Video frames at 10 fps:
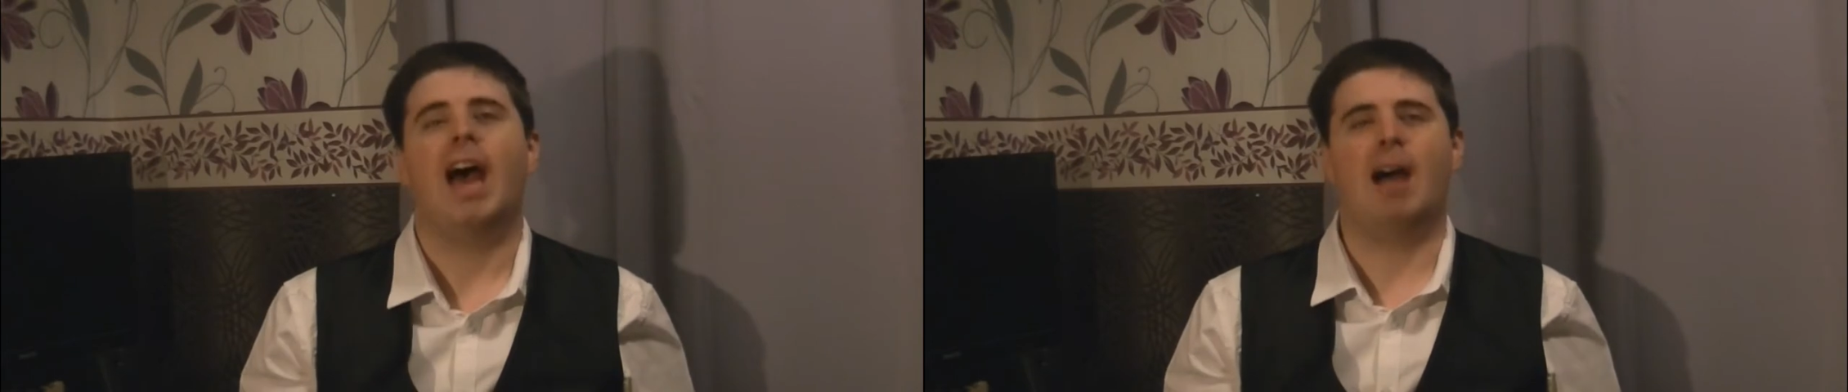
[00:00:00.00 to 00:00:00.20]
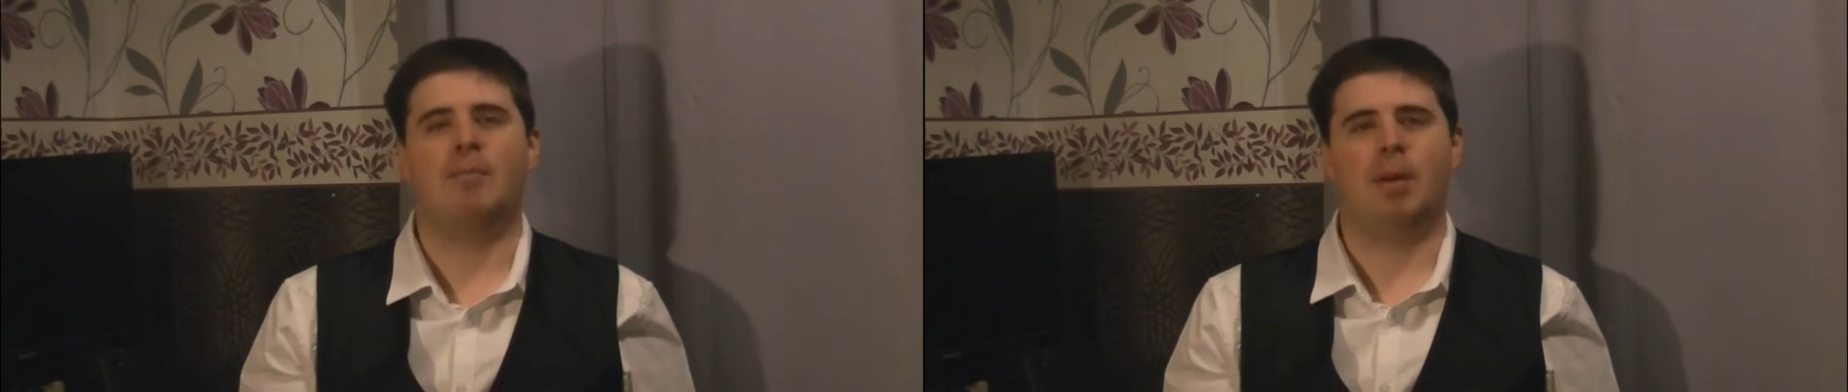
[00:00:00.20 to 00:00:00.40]

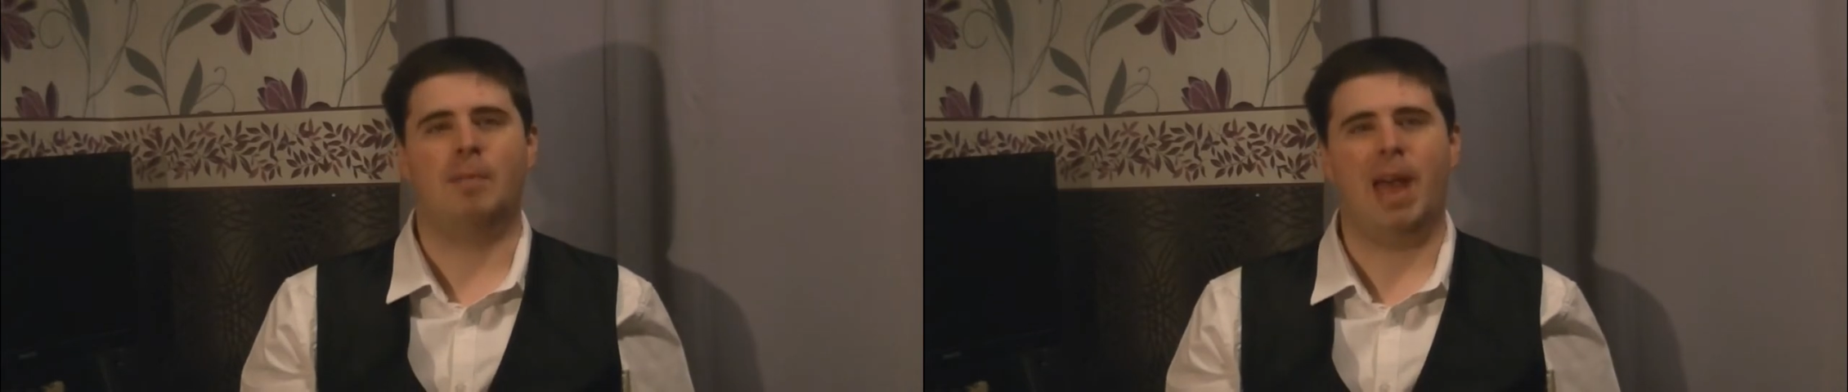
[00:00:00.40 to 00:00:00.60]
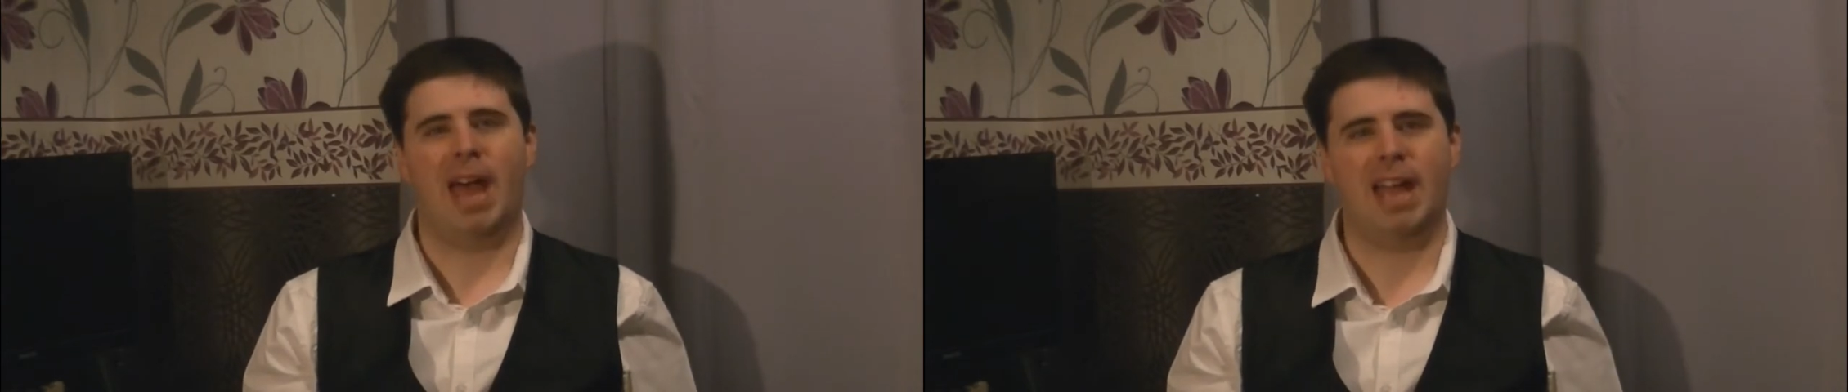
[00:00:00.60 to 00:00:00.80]
and
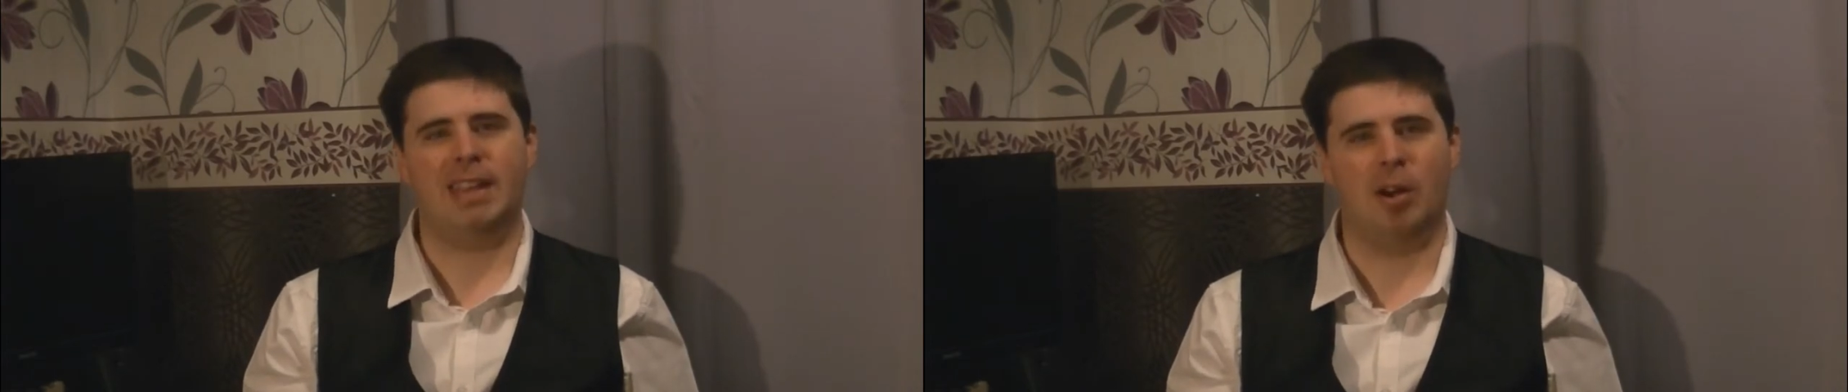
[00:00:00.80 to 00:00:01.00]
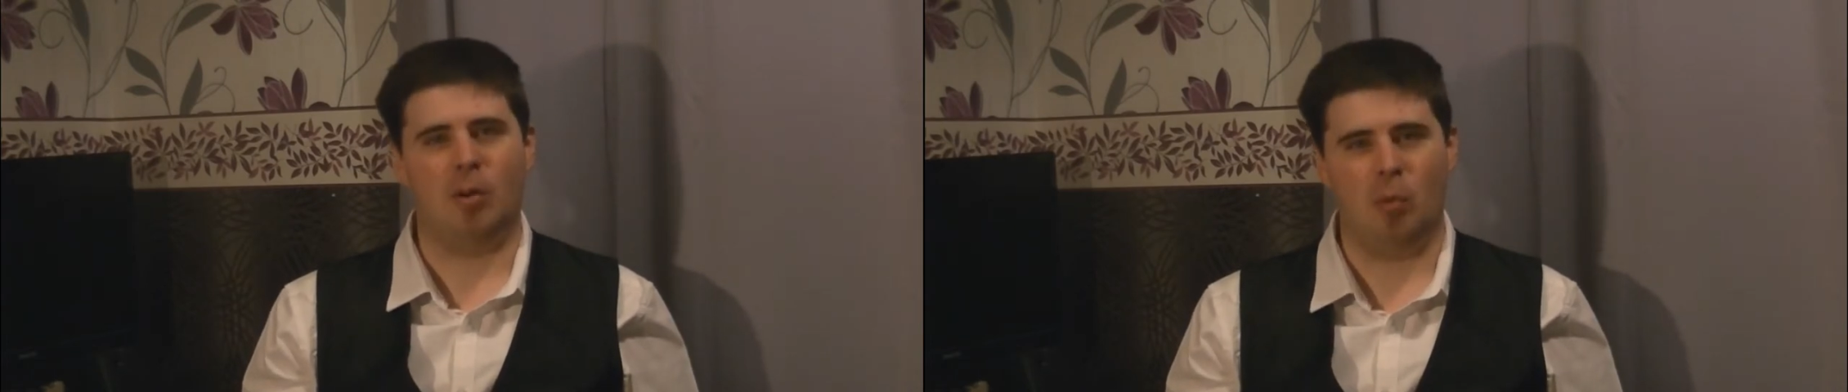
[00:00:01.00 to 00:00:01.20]
prepare
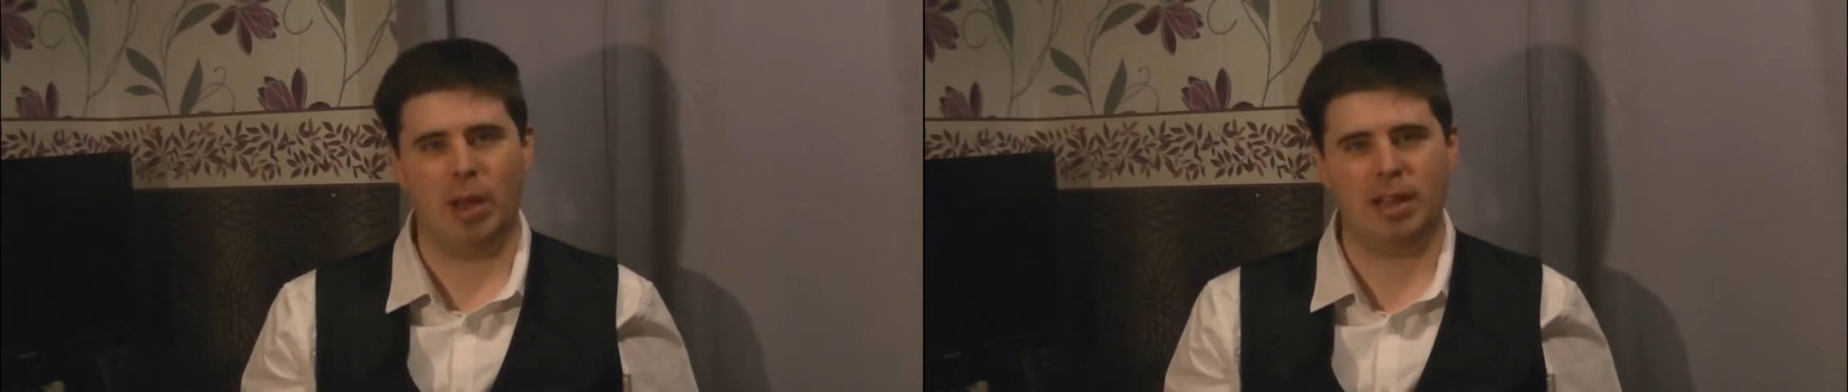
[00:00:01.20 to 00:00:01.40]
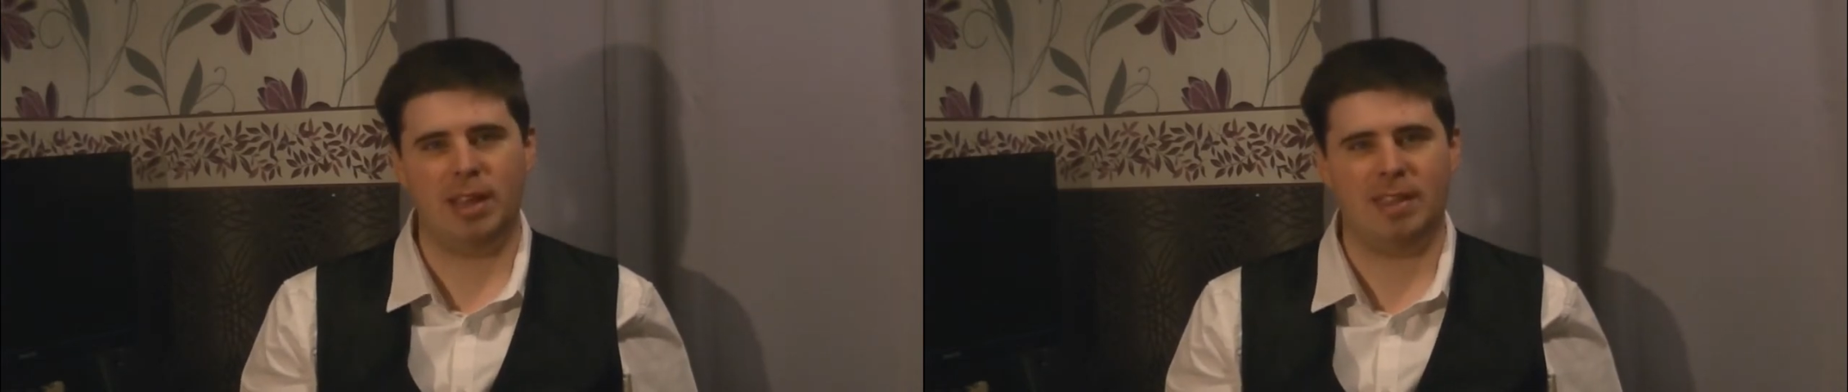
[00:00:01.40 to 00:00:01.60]
to
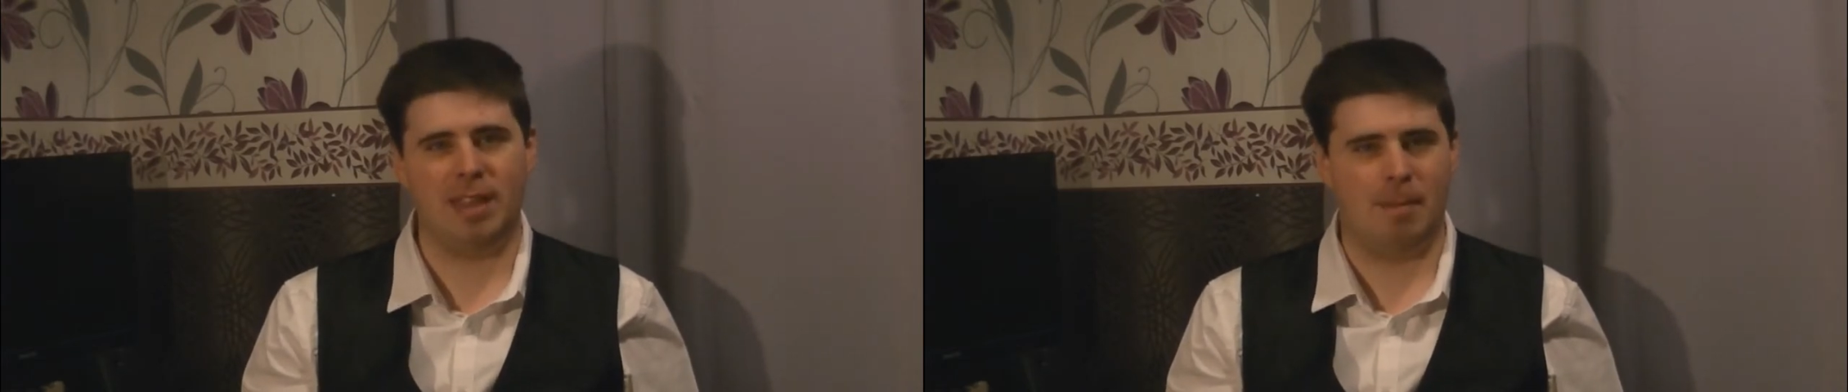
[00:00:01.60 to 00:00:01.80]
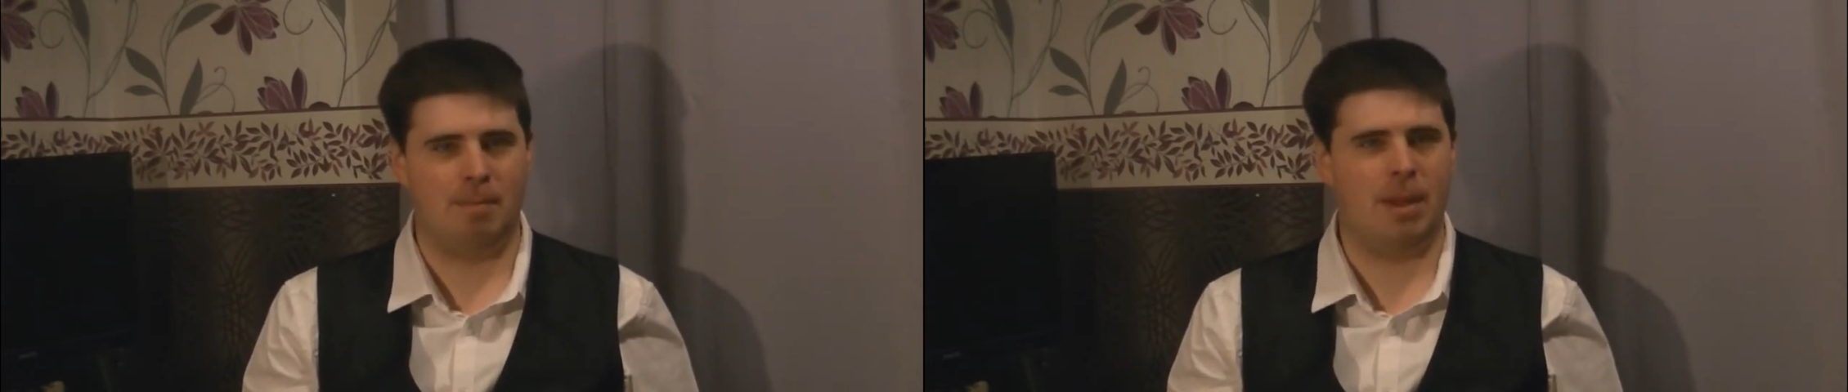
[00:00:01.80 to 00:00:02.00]
witness
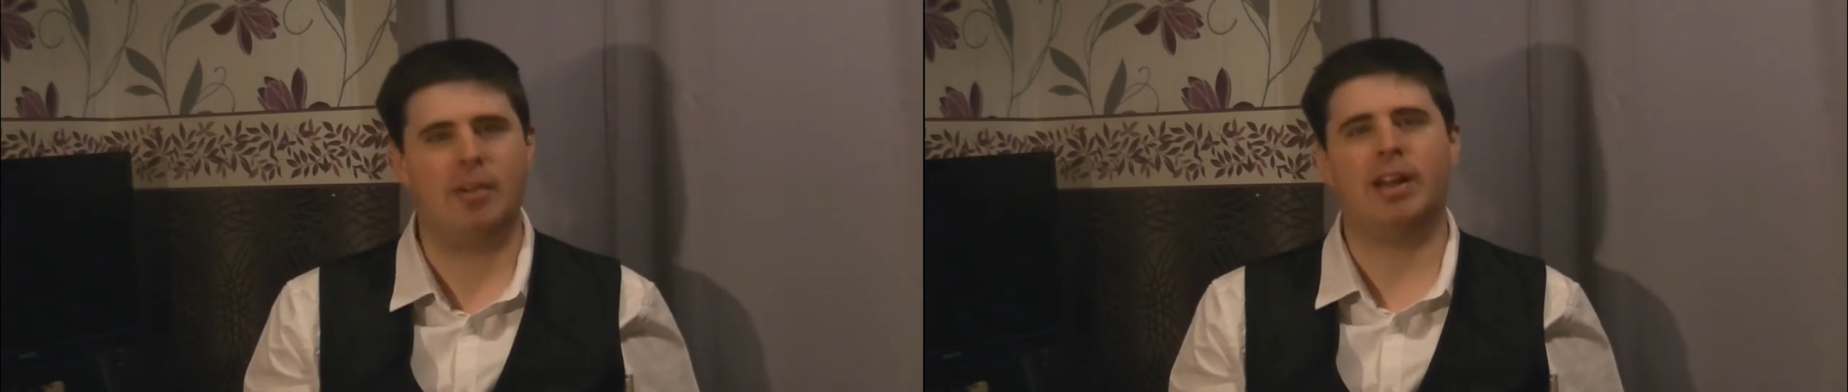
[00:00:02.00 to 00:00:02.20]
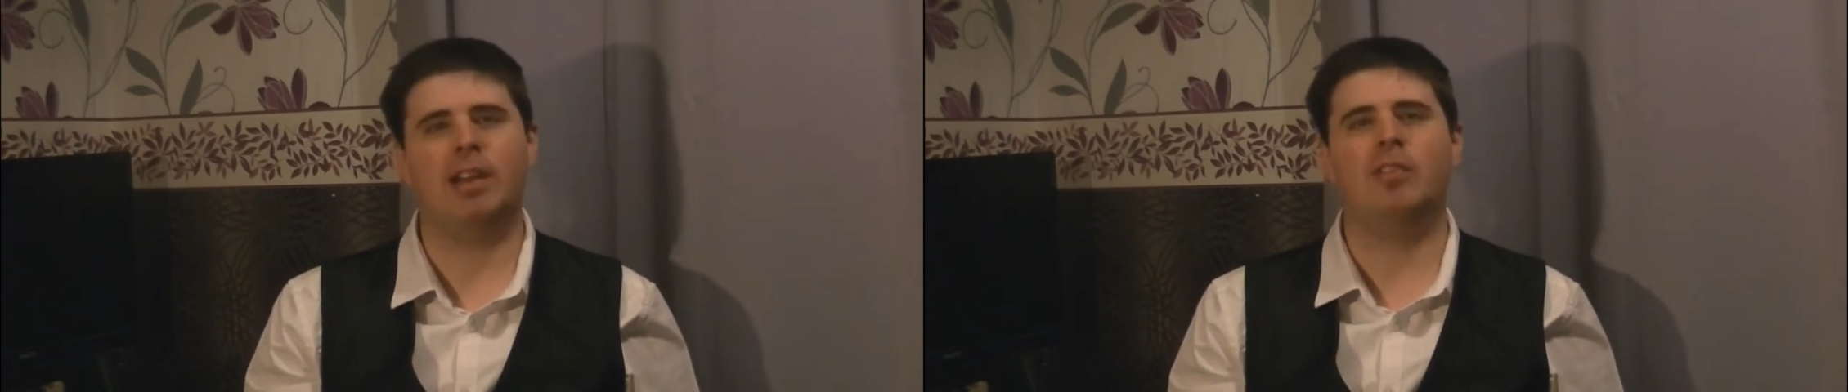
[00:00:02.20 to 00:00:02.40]
the miracle